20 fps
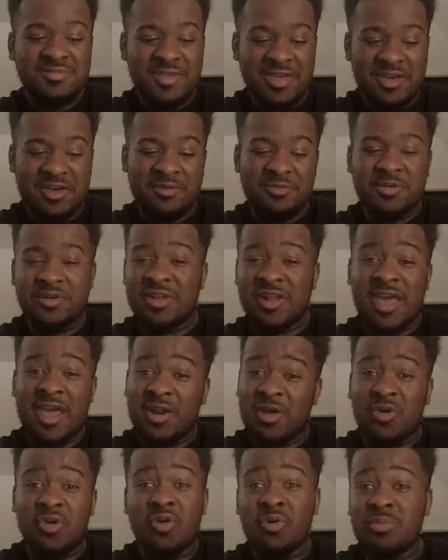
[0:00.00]
Hell, we could have
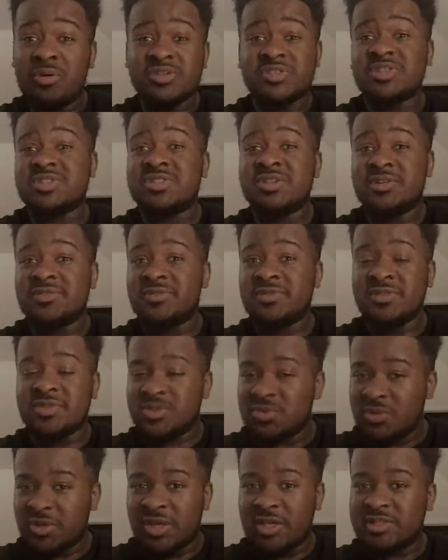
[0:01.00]
had a whole bunch of stuff in the
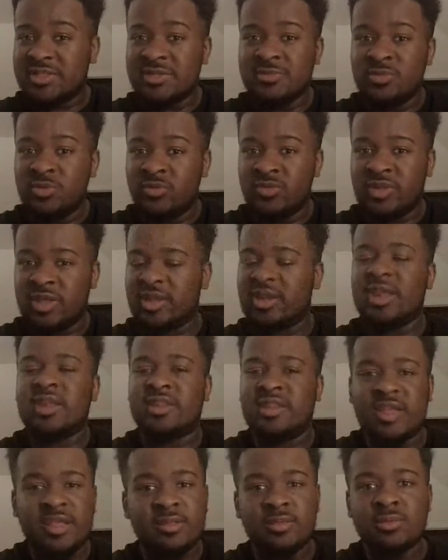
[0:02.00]
2018 movie that they
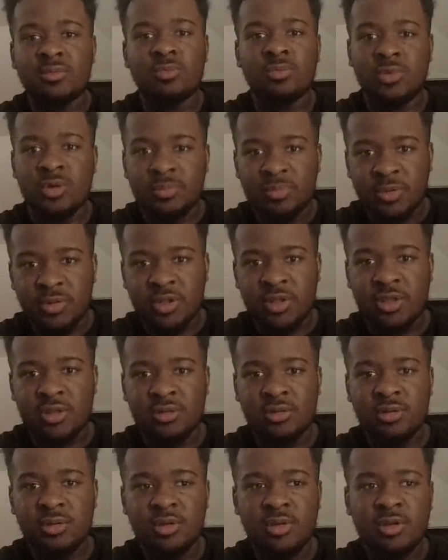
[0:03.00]
didn't want to put
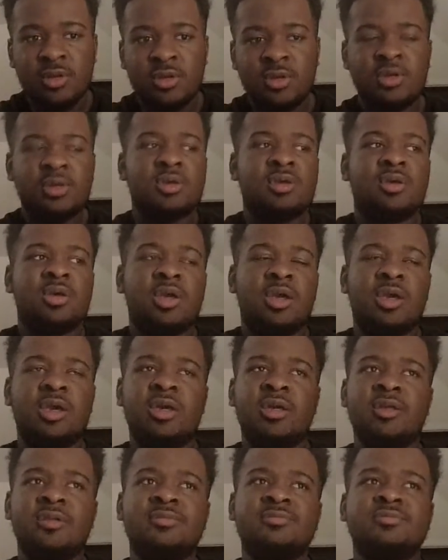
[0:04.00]
in.
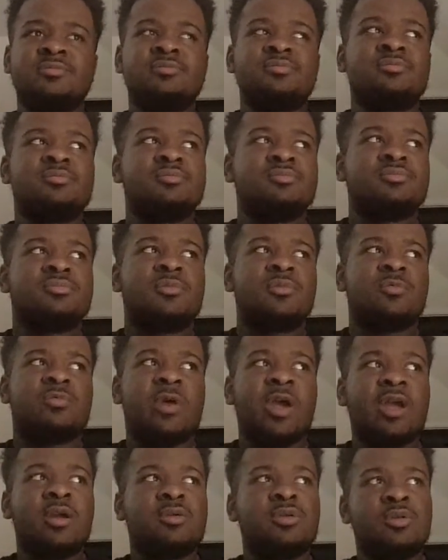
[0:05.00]
And
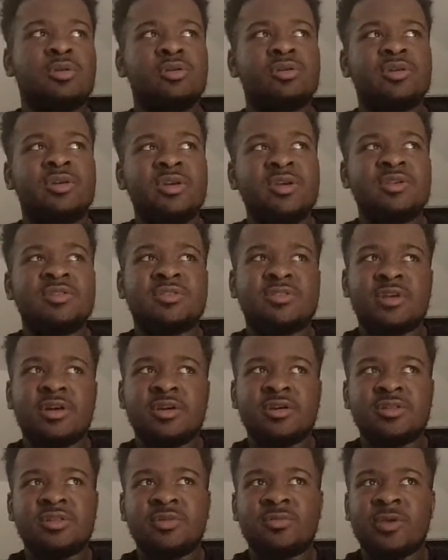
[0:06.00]
Ryan Coogler, he's a
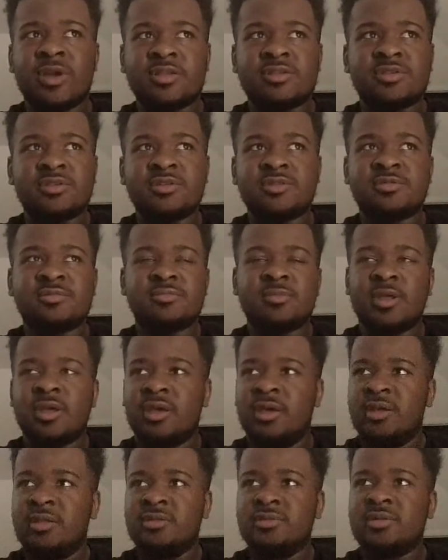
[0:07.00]
good director,
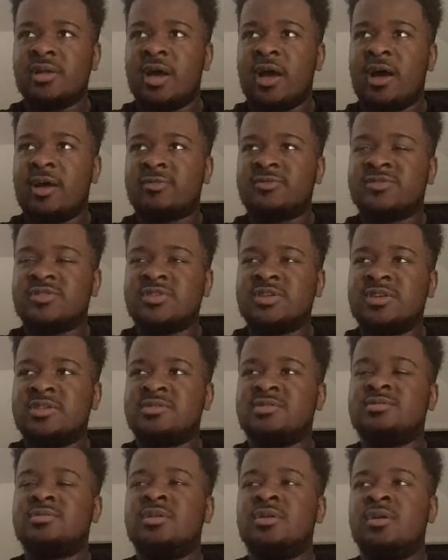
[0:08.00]
and I've
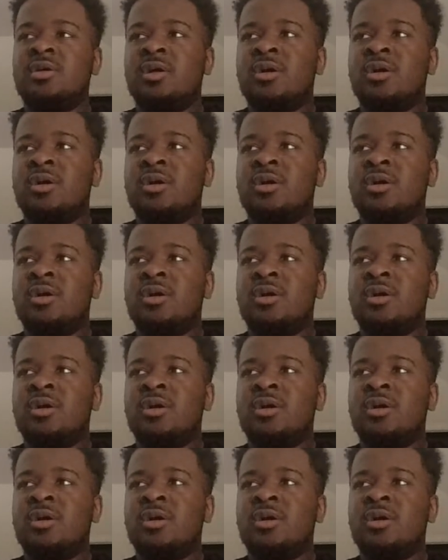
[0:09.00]
seen